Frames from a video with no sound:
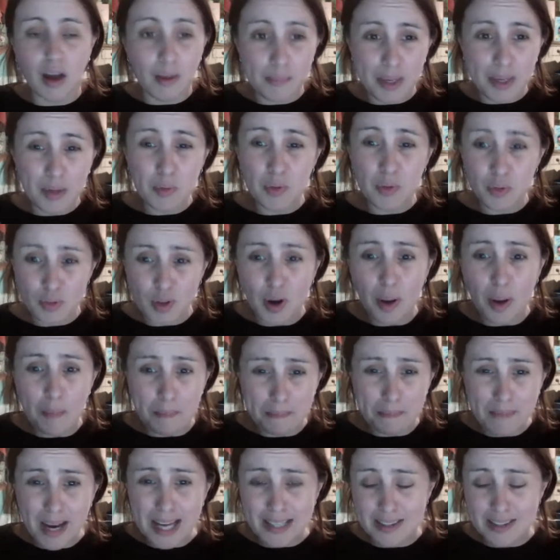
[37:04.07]
I mean, we've got a
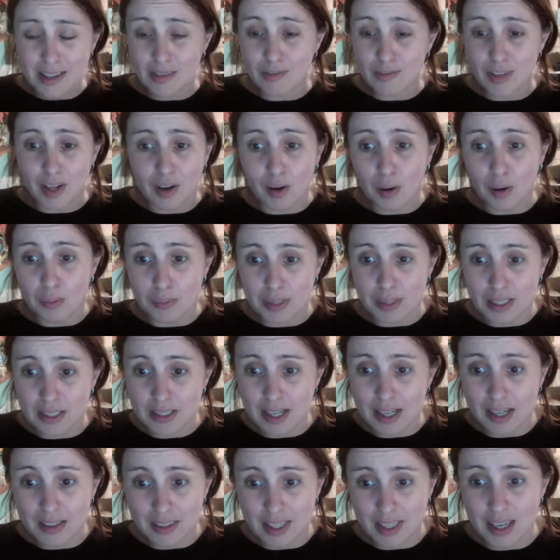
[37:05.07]
massive allotment
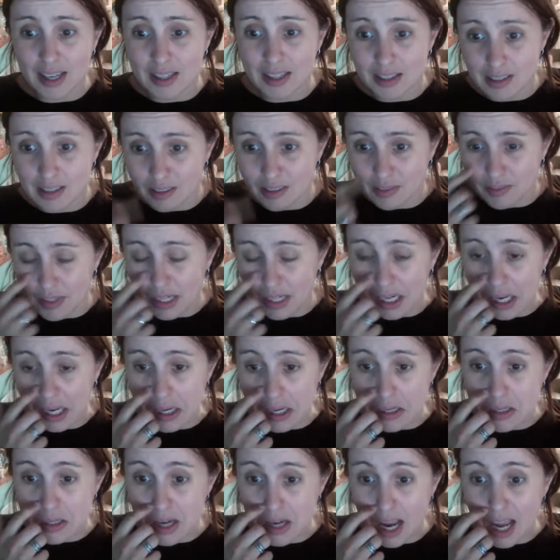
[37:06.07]
down the end of the
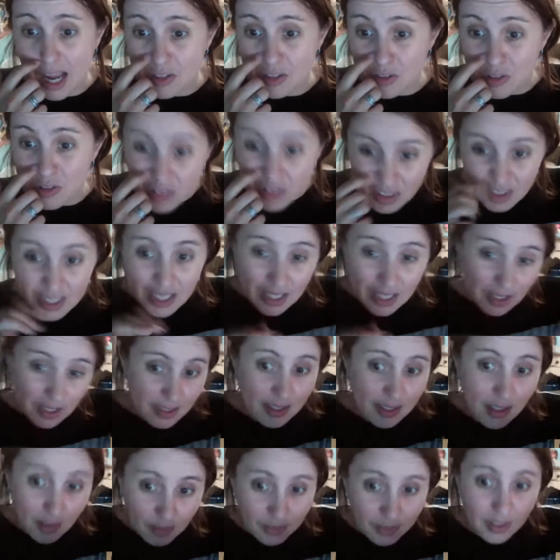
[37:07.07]
village, and you see
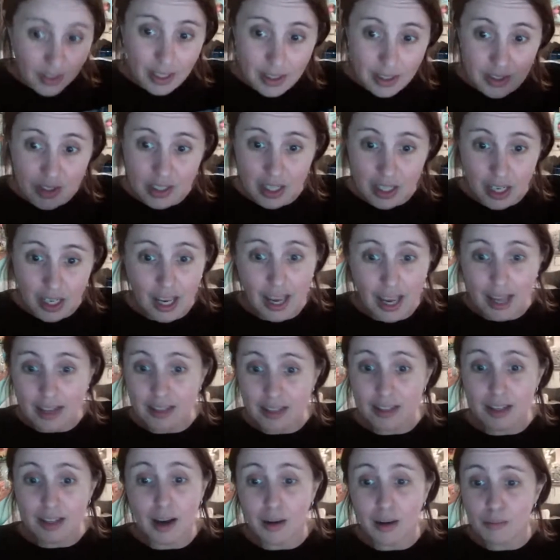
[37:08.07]
stuff literally
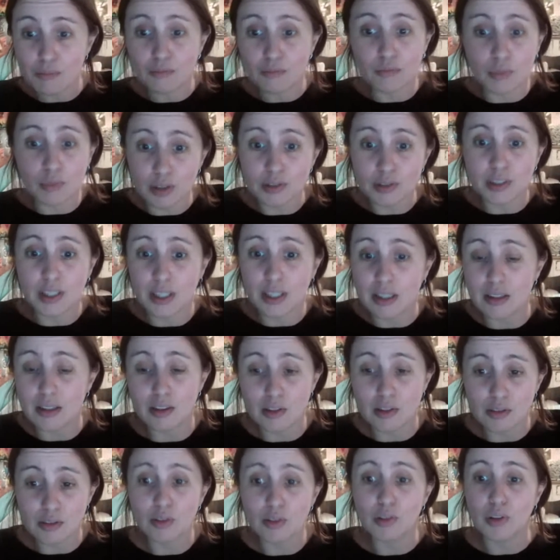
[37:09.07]
ending up rotting in
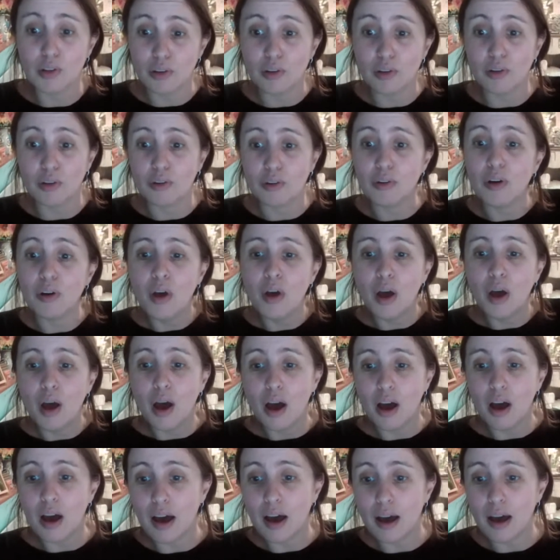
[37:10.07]
the soil
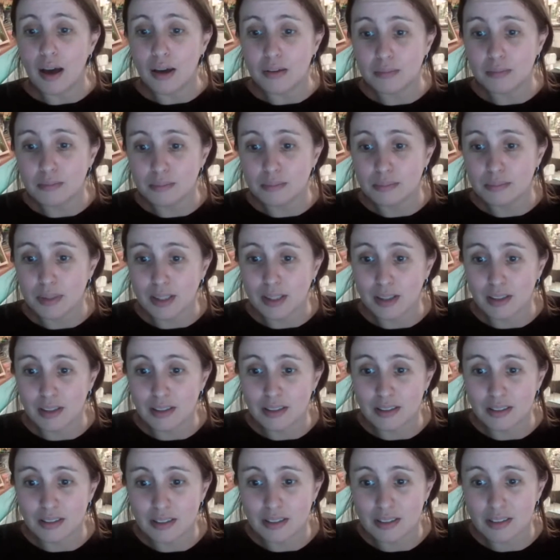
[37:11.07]

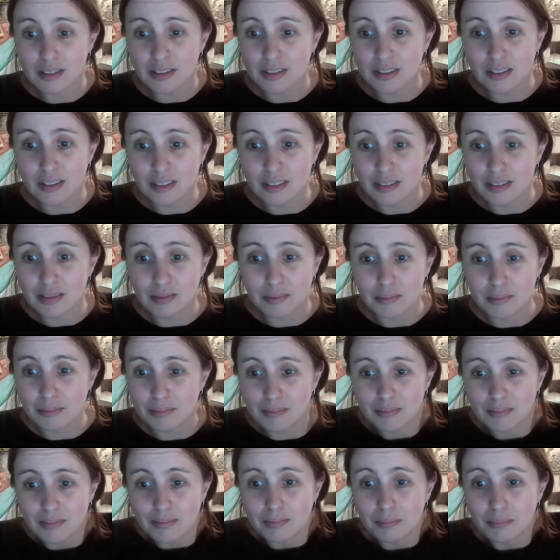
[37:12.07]
because
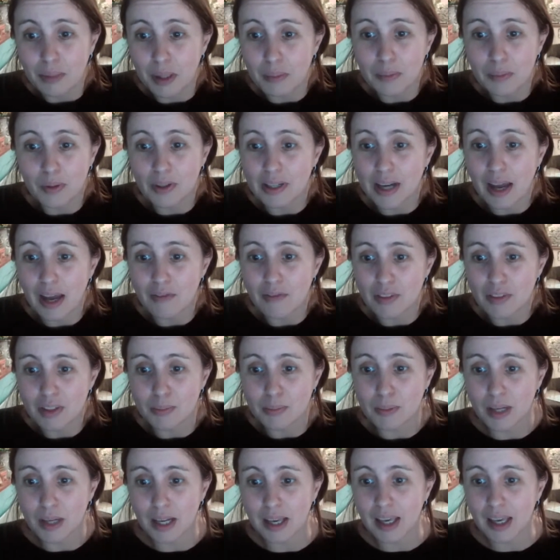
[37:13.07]
people
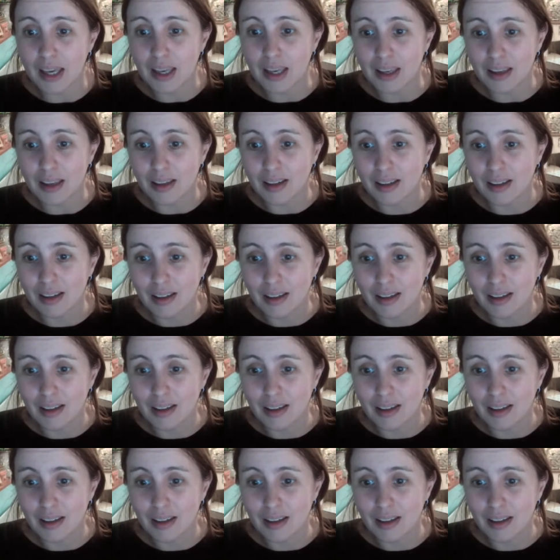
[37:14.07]
inevitably